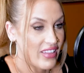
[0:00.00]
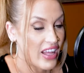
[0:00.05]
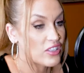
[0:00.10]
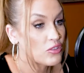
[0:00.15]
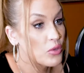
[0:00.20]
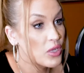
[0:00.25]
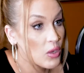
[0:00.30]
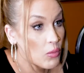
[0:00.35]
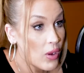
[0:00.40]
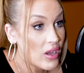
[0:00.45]

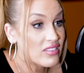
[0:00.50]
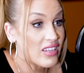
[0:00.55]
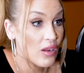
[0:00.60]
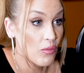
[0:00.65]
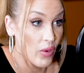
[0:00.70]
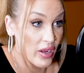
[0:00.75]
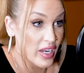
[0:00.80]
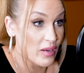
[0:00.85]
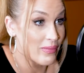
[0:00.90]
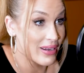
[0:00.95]
That's what it was.
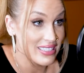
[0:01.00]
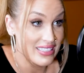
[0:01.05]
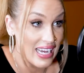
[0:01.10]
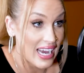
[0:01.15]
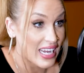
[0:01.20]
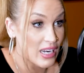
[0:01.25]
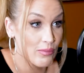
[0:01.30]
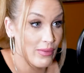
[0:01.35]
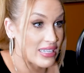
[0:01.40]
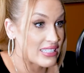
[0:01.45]
I wanted my
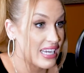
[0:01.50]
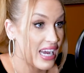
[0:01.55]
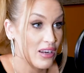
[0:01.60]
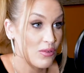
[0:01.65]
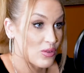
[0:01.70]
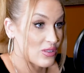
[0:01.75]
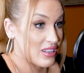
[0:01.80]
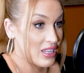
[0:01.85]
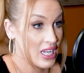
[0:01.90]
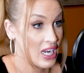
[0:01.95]
dad and my
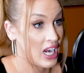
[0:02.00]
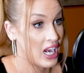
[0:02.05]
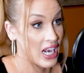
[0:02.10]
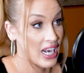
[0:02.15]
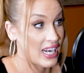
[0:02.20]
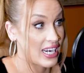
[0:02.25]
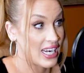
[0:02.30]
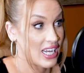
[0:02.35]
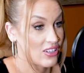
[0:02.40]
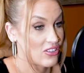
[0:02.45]
dad wasn't
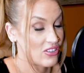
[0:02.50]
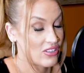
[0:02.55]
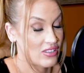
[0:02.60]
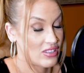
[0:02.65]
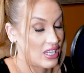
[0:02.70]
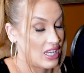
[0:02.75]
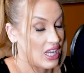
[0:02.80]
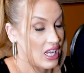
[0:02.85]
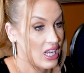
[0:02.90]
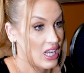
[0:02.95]
here. And then,
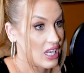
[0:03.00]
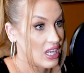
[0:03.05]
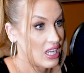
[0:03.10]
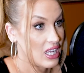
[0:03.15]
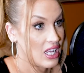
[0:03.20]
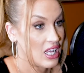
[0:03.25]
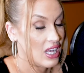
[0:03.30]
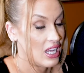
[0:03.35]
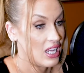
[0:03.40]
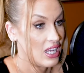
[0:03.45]
but that's
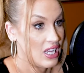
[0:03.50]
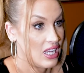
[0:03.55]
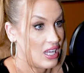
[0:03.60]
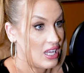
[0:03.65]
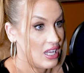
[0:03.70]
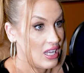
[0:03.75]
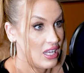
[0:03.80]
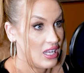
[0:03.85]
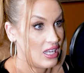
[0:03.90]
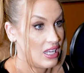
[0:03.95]
being
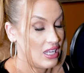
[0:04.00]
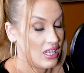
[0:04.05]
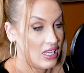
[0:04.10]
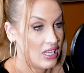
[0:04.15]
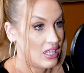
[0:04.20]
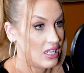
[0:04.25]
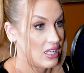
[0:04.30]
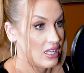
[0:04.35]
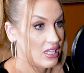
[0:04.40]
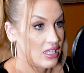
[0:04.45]
an adult
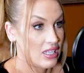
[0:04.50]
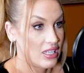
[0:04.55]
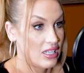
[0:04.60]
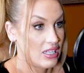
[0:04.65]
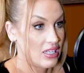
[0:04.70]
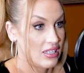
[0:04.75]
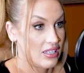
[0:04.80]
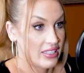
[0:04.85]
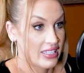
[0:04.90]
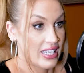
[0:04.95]
too. And there